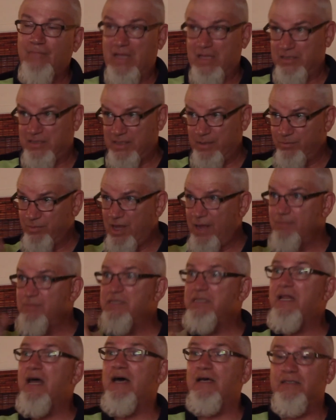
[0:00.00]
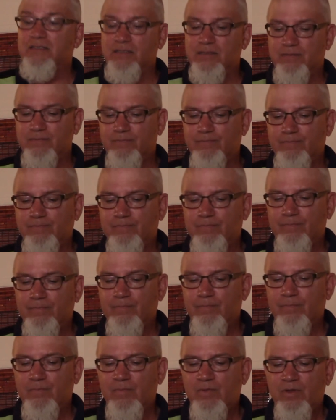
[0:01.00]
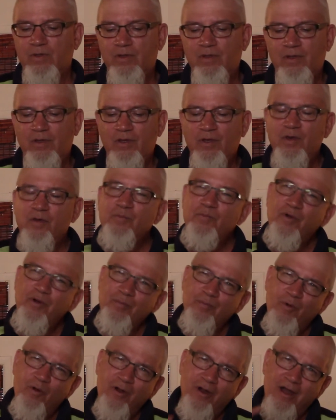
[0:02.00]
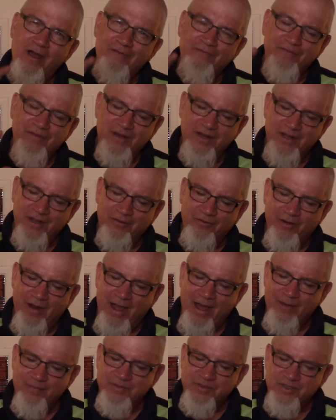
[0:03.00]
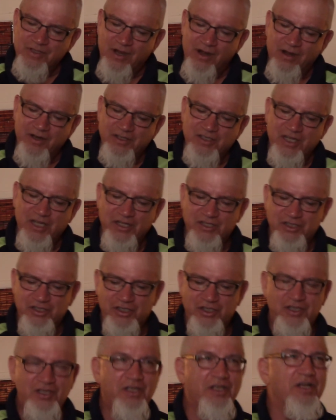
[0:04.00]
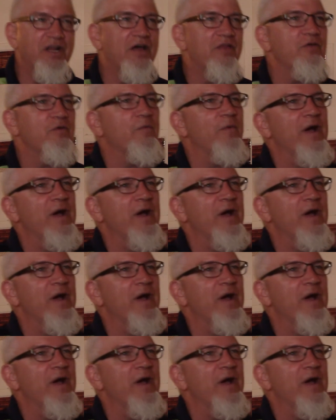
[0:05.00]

And sometimes he does. But more often he grabs our attention in other